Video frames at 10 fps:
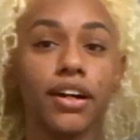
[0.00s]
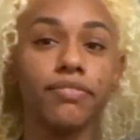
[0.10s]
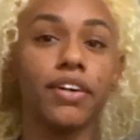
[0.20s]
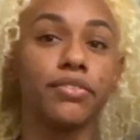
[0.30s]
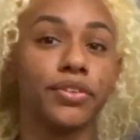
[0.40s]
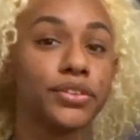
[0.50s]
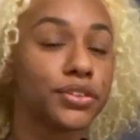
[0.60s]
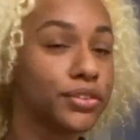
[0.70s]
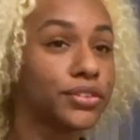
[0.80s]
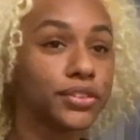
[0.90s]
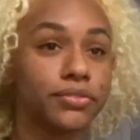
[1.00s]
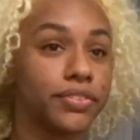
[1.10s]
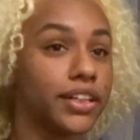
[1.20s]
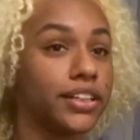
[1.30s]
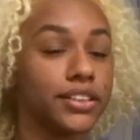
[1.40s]
why my roots grew so
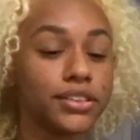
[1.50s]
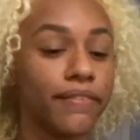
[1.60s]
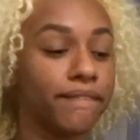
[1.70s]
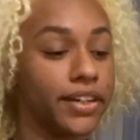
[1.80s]
much.